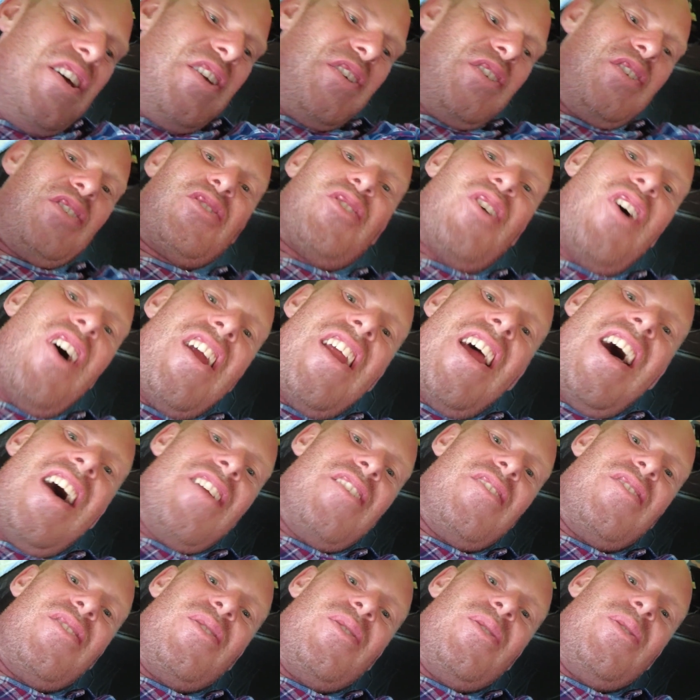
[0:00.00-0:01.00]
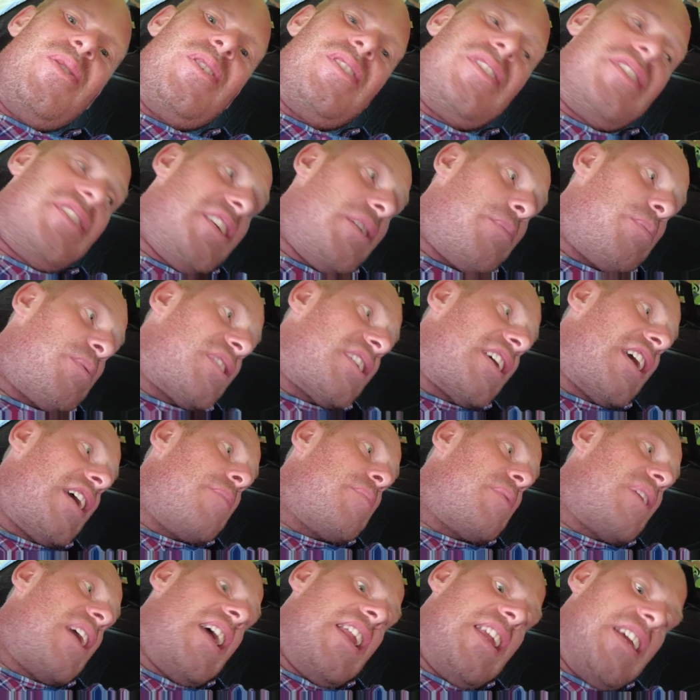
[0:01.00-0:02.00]
to try to undo. The zips
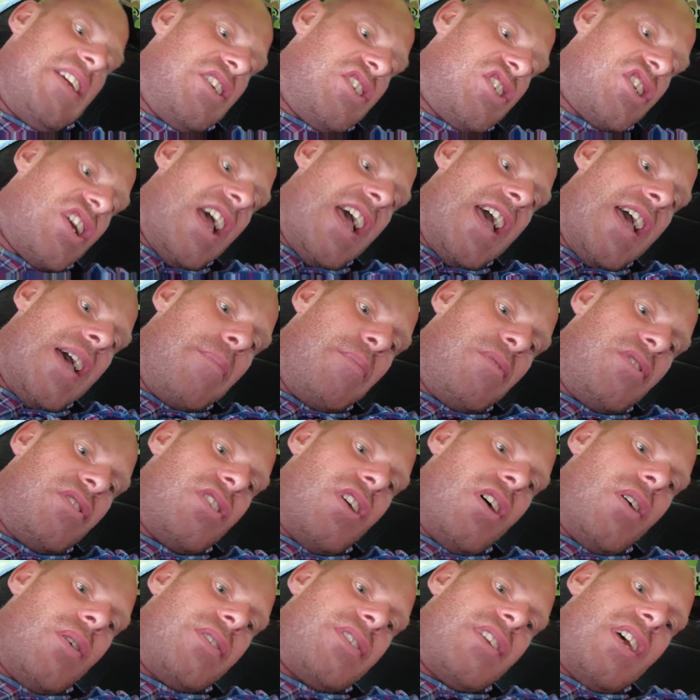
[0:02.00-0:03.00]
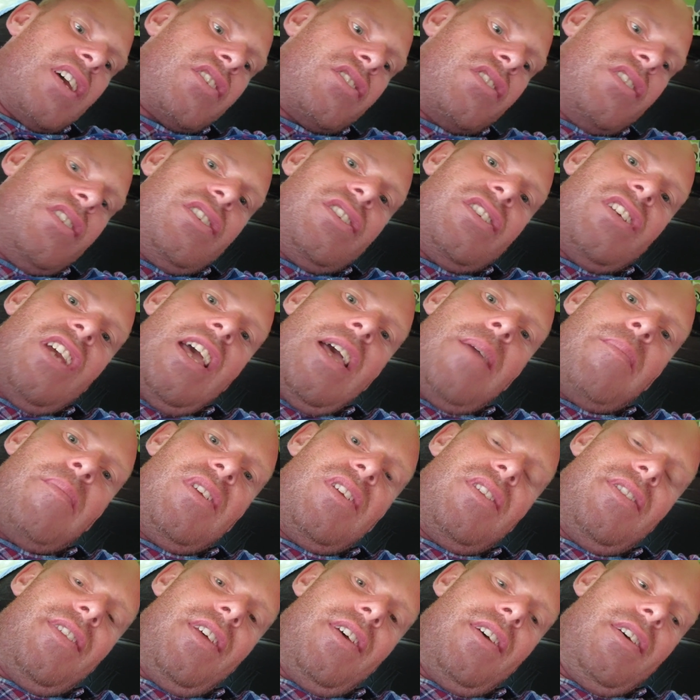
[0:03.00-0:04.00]
keep getting jammed, so it's actually jammed
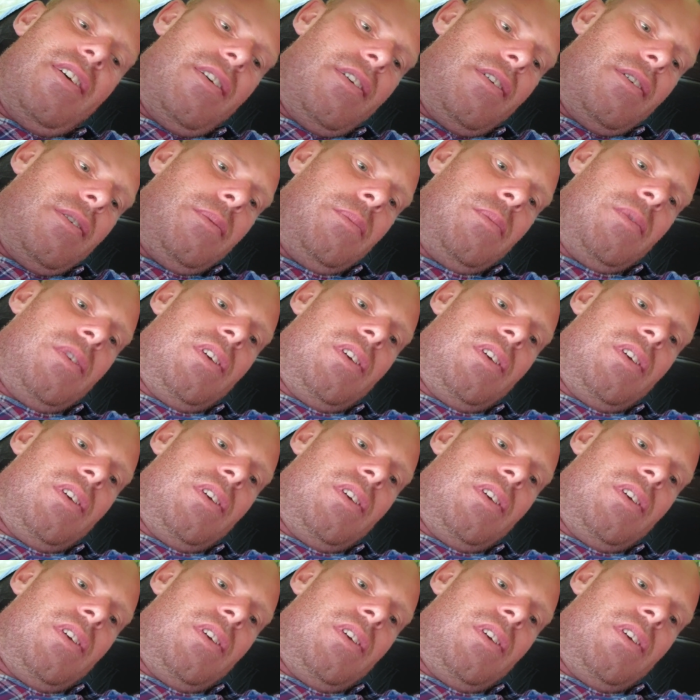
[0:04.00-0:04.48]
in the